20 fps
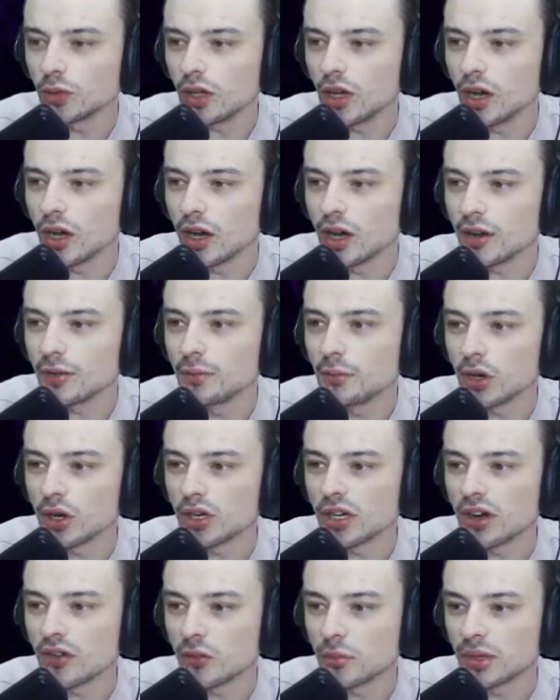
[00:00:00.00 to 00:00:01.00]
Oh, I've murdered
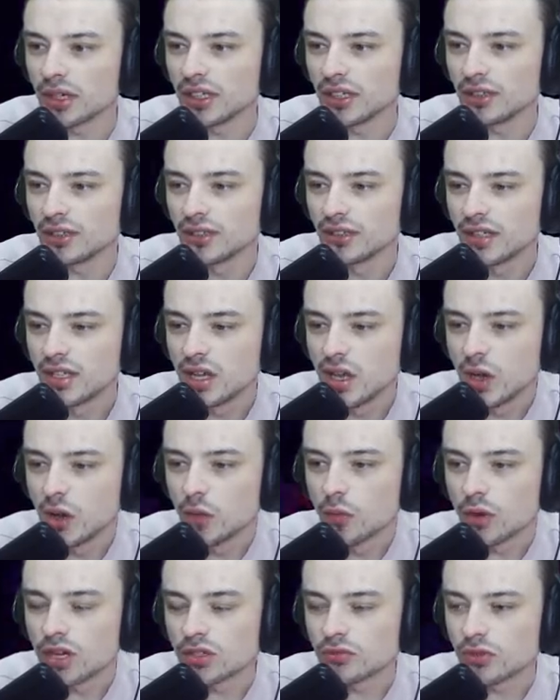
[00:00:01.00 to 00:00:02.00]
everybody.
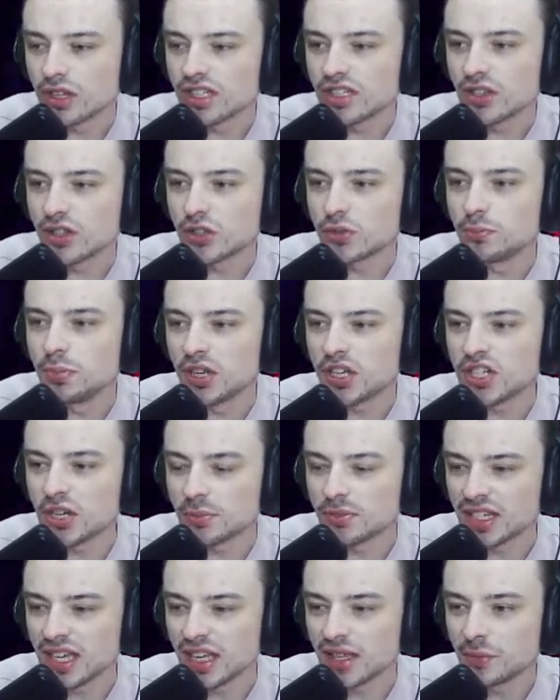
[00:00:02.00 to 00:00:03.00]
Where's the rest of those bishops
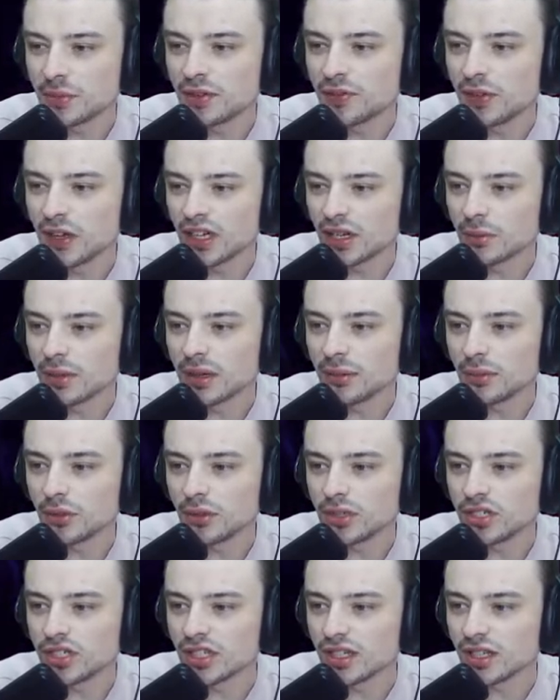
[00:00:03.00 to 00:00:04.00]
at? Let me fuck them up. Holy
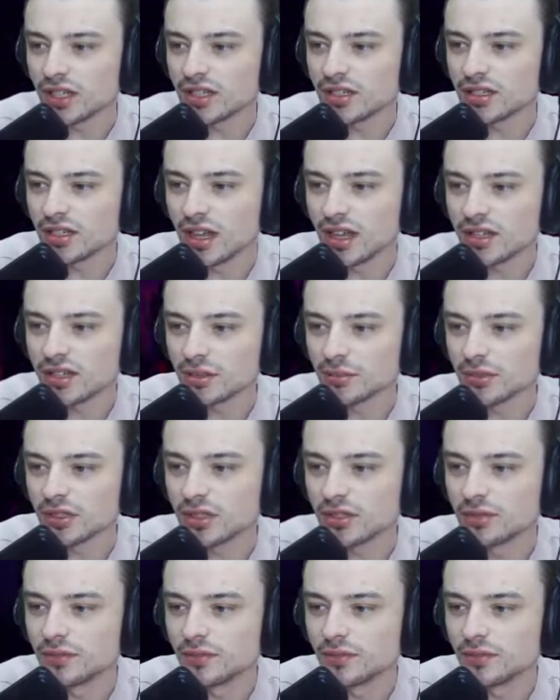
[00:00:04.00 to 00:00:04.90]
shit, this is awesome, dude.